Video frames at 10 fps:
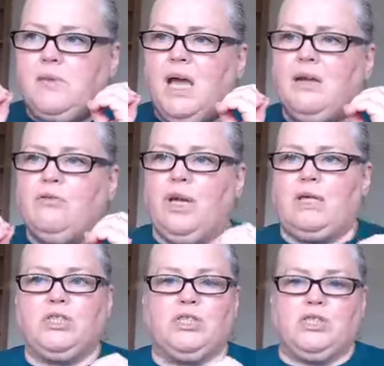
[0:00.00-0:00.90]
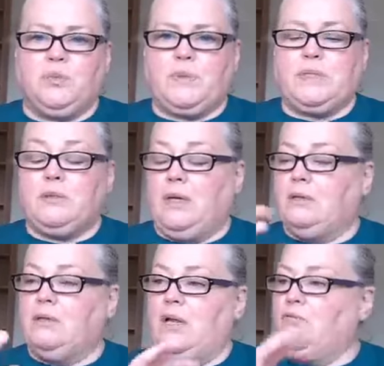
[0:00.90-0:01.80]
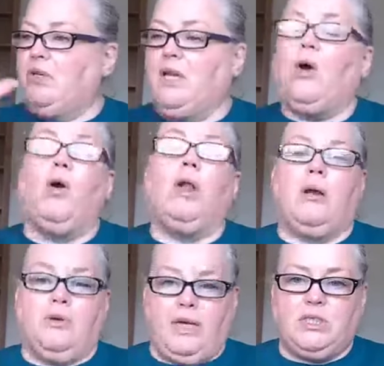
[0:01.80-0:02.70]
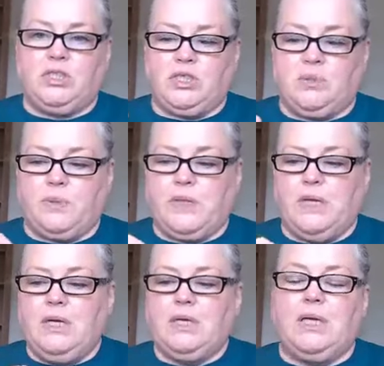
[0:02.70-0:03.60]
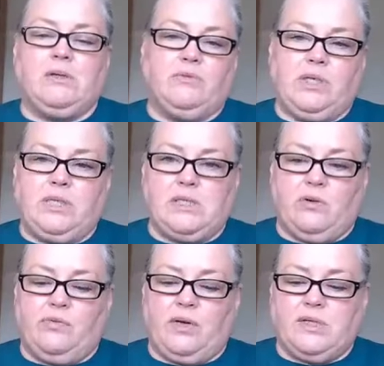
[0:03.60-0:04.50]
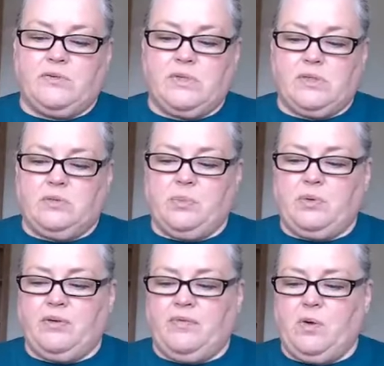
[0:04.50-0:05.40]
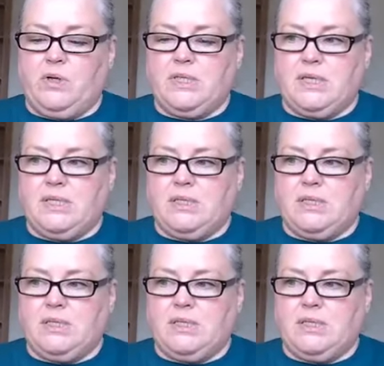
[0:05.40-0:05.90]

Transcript: And relationships and really all our relationships can really suffer as a result, but the focus is